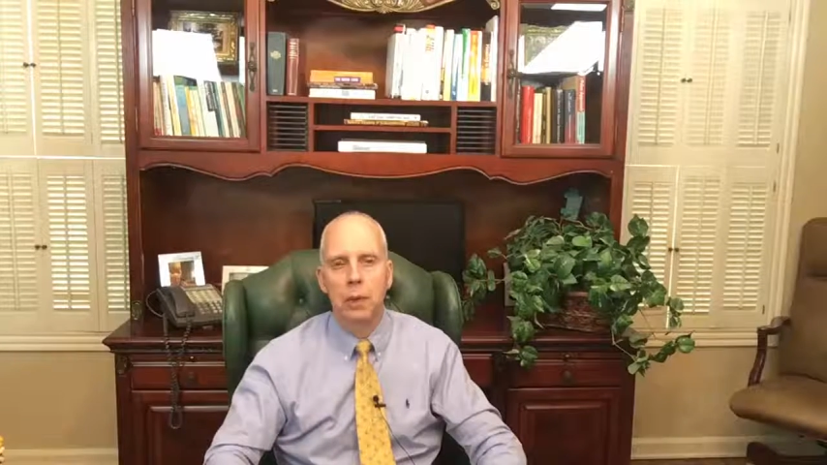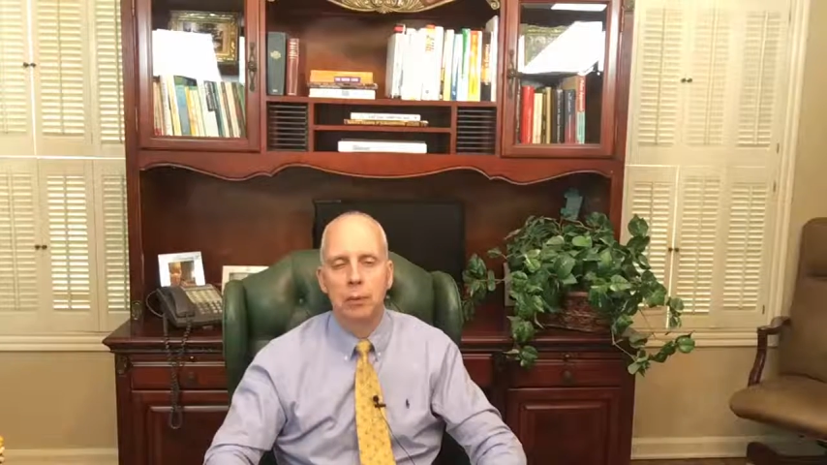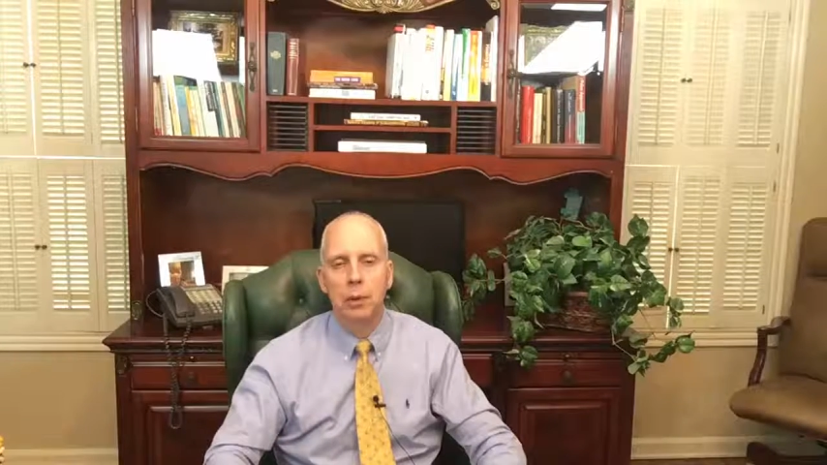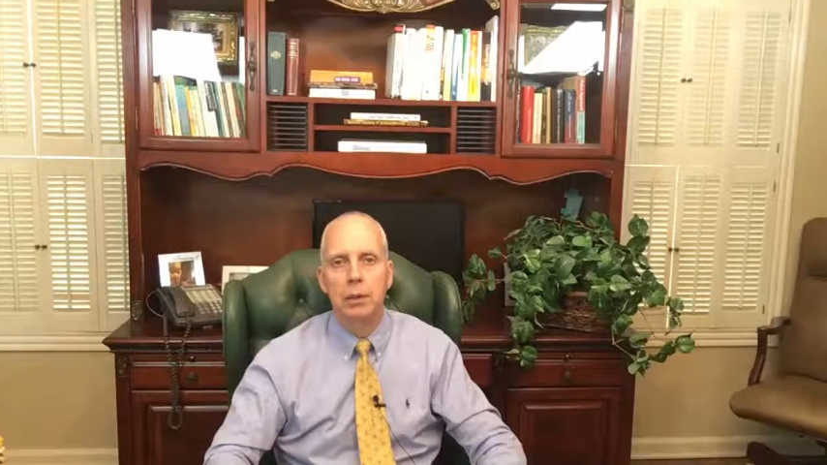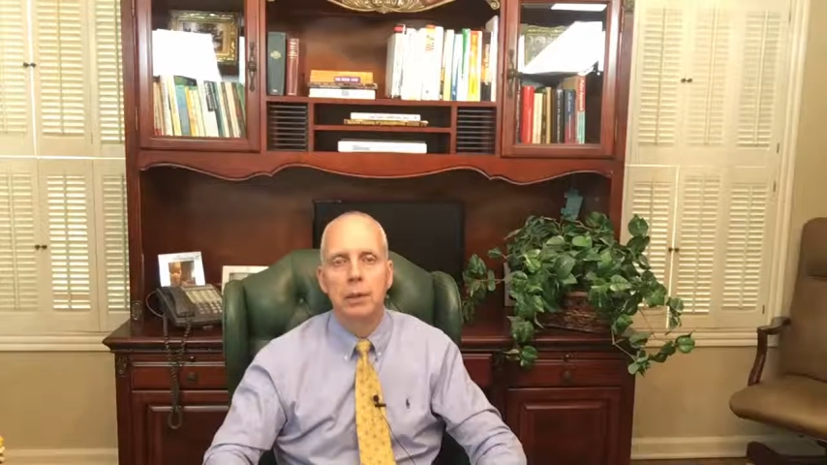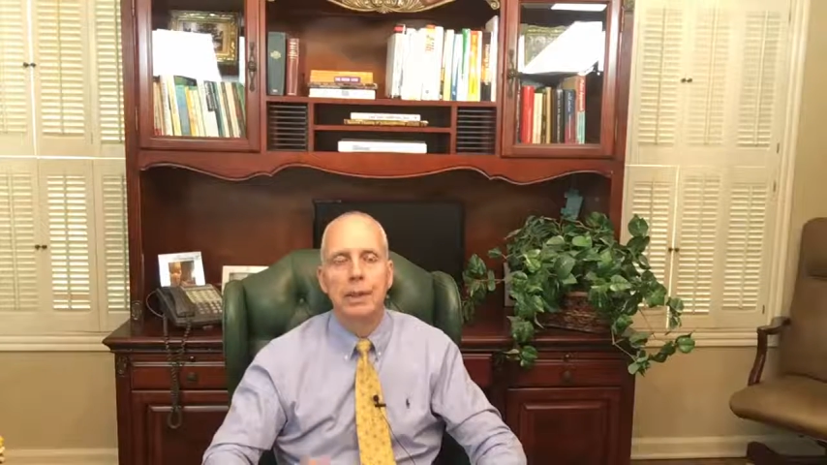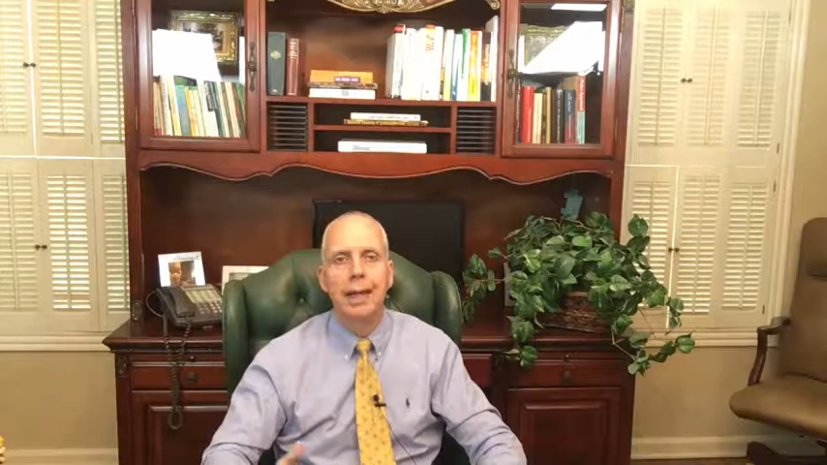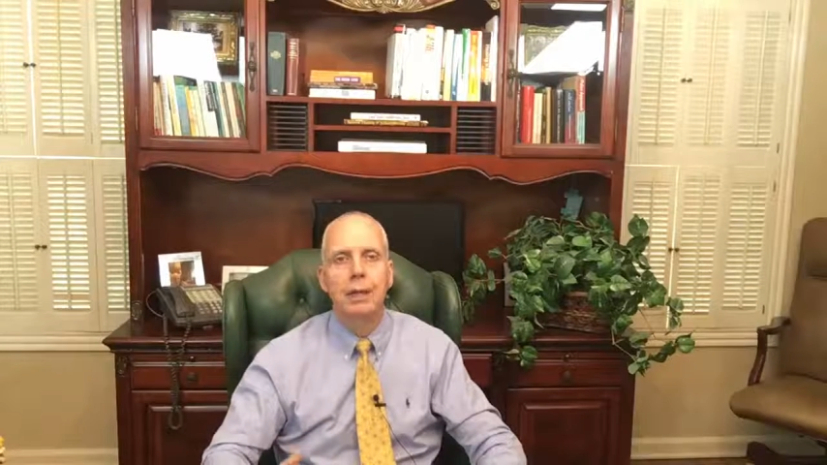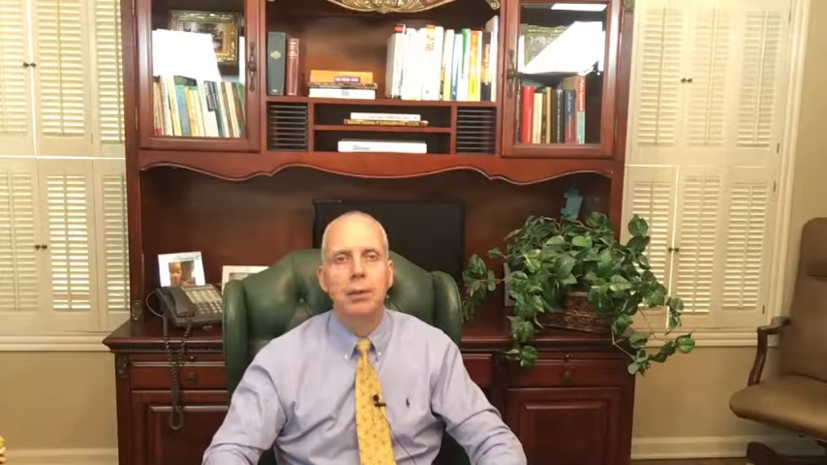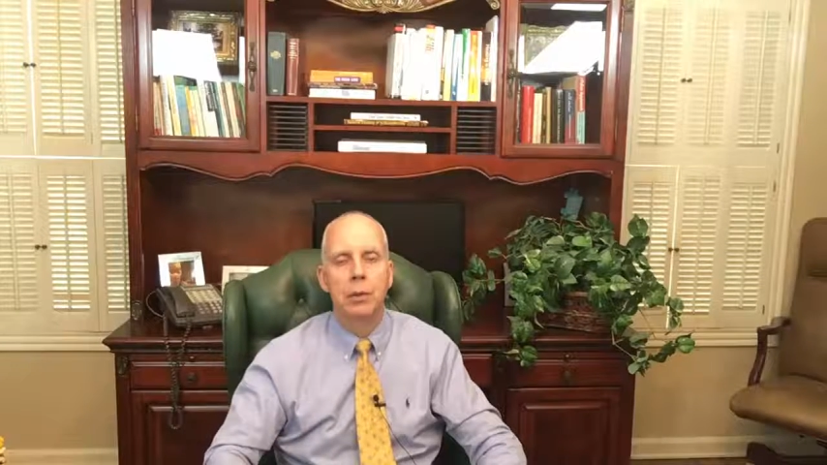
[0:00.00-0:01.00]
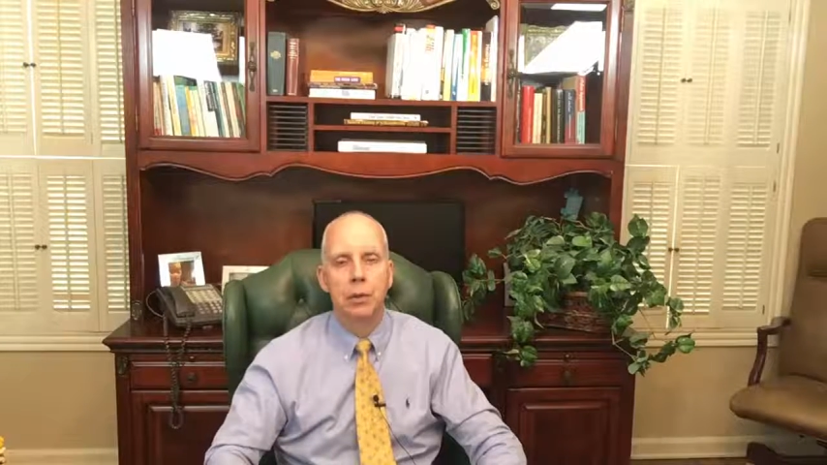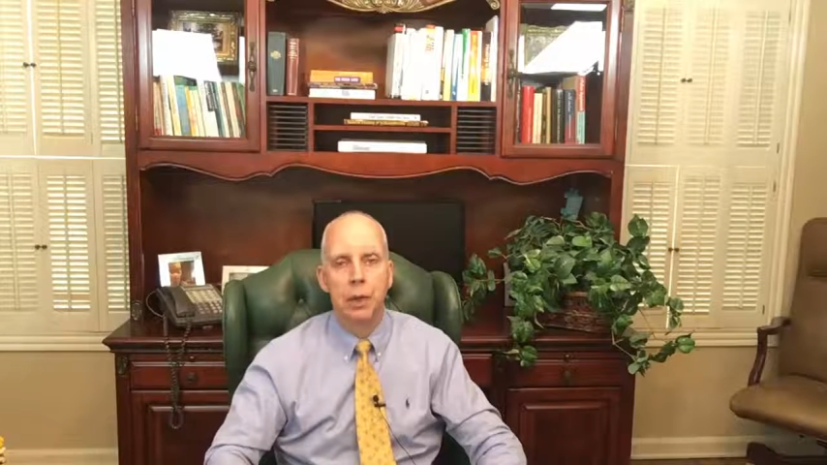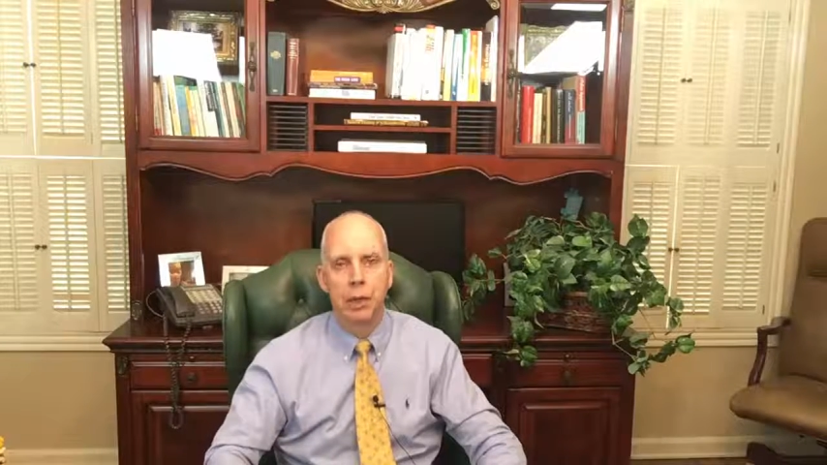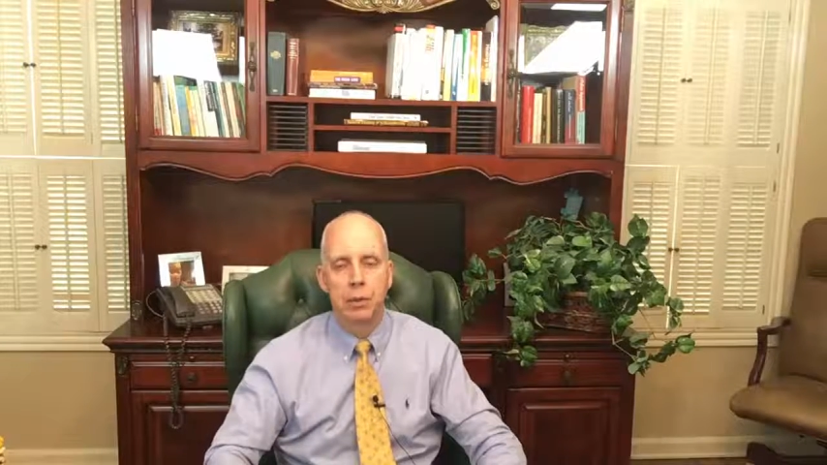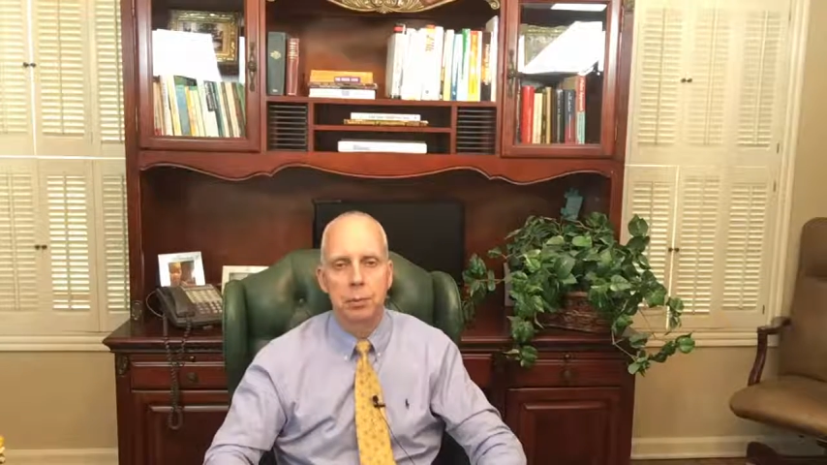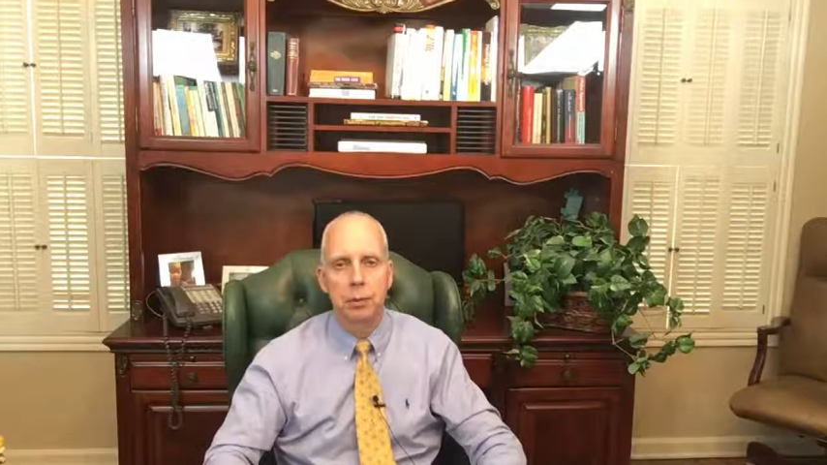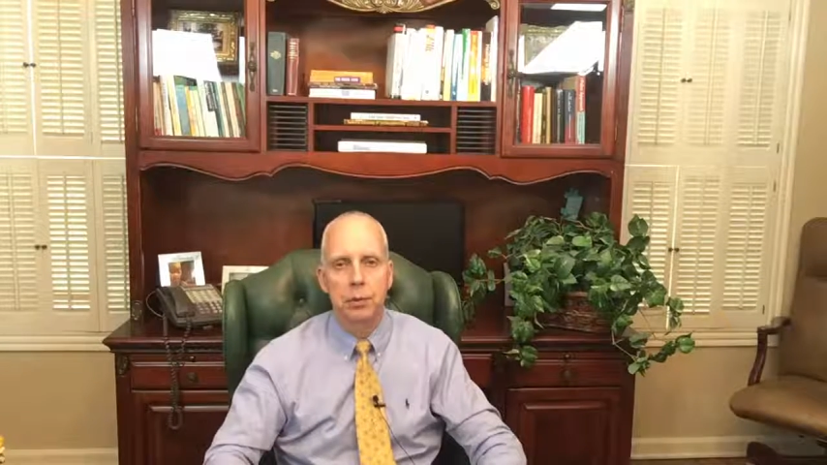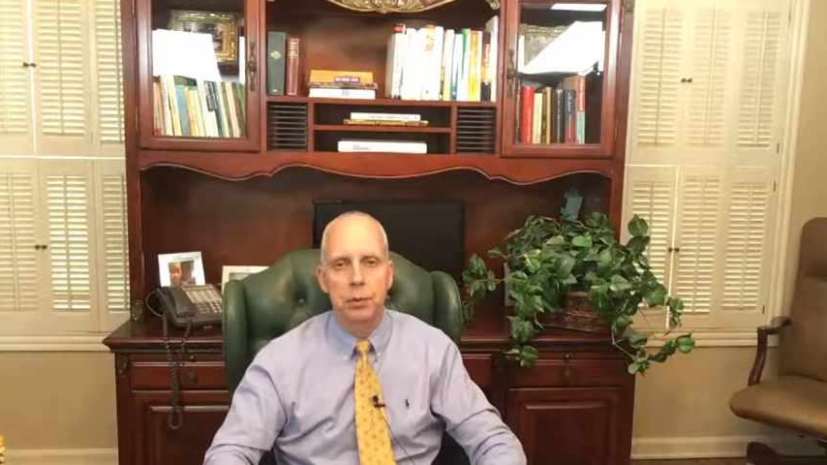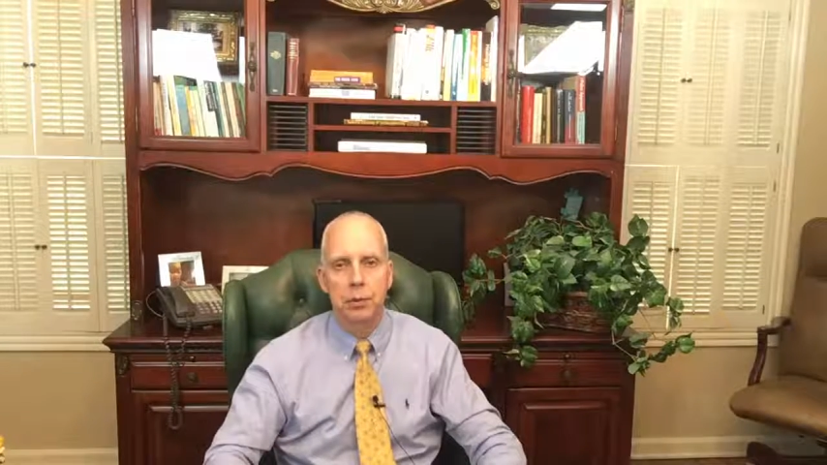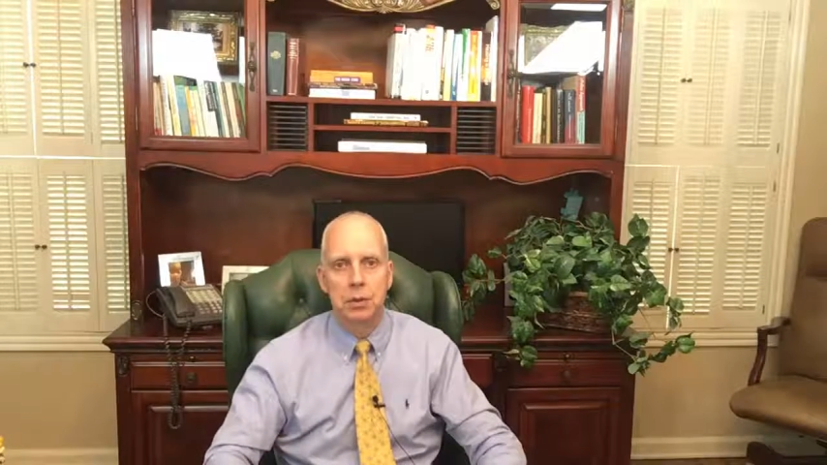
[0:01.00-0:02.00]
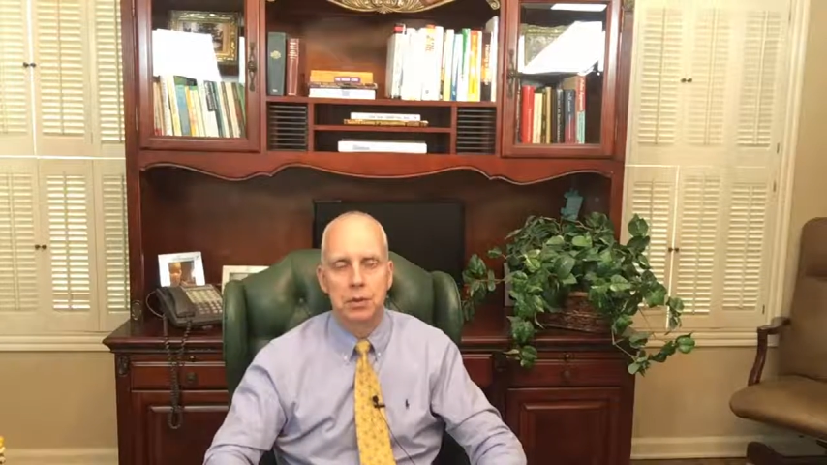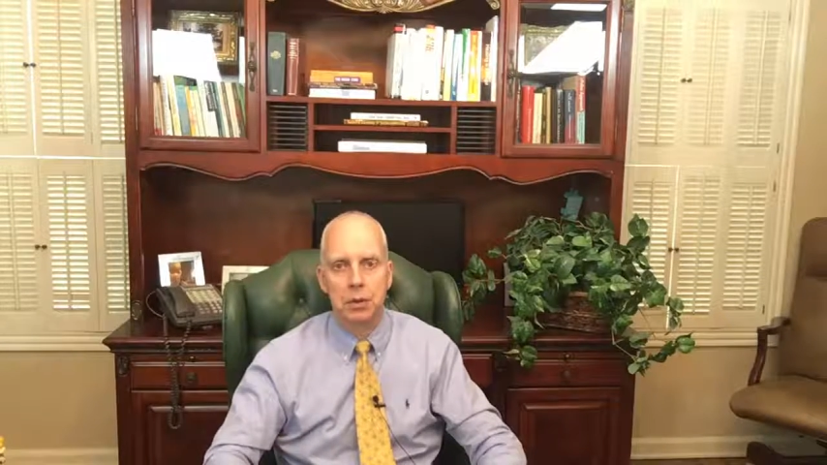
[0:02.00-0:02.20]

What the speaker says: and we look at the endocrine contributions.